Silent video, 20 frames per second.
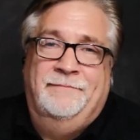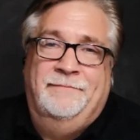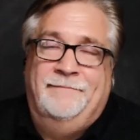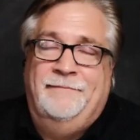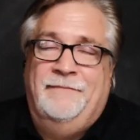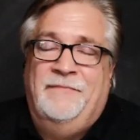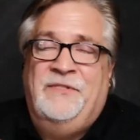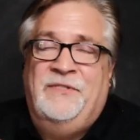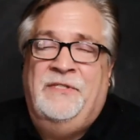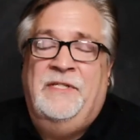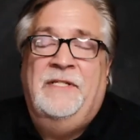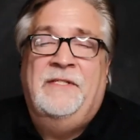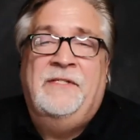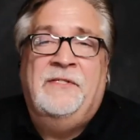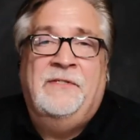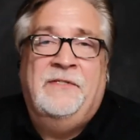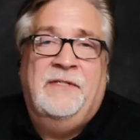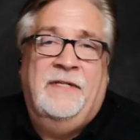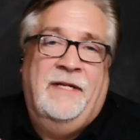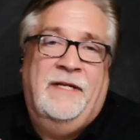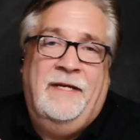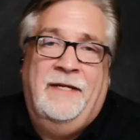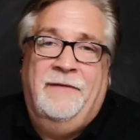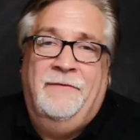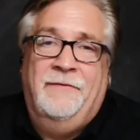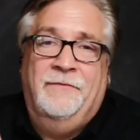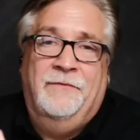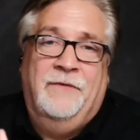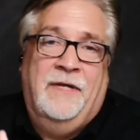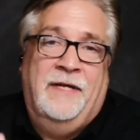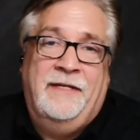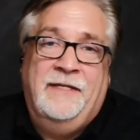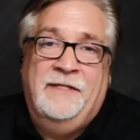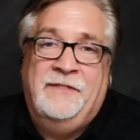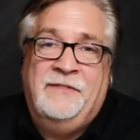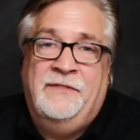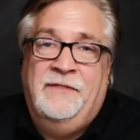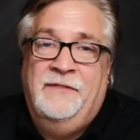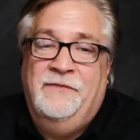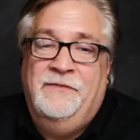since uh, I guess
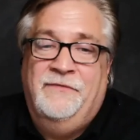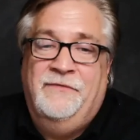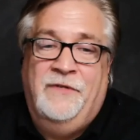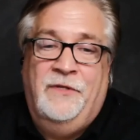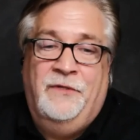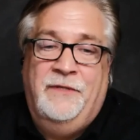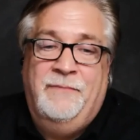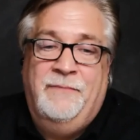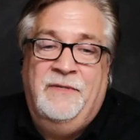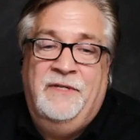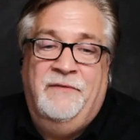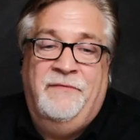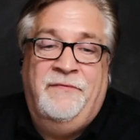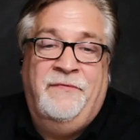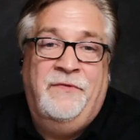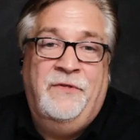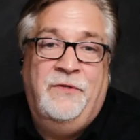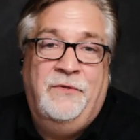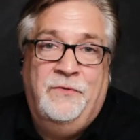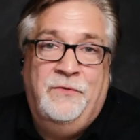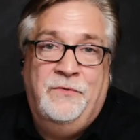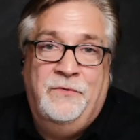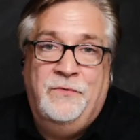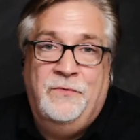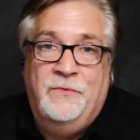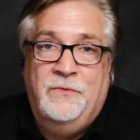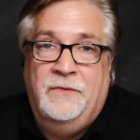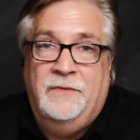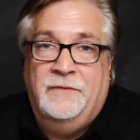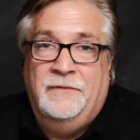there've only been a few